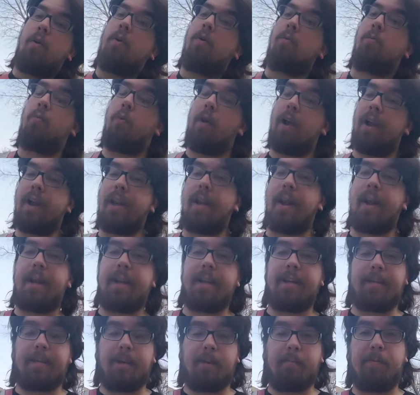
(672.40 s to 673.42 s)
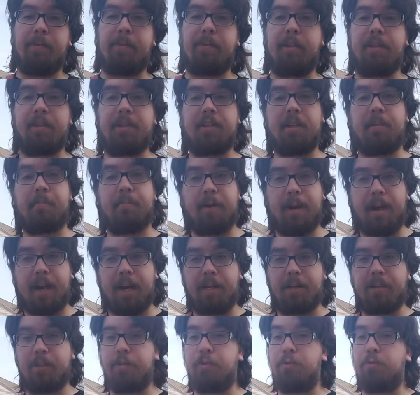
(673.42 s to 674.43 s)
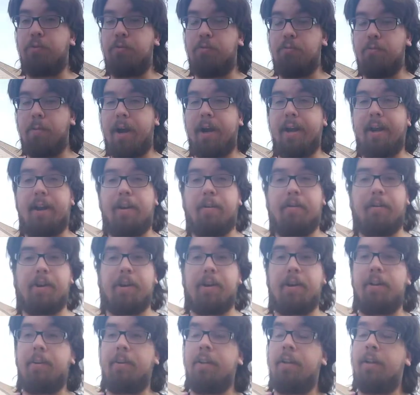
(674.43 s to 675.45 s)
When AEW does come back to my area,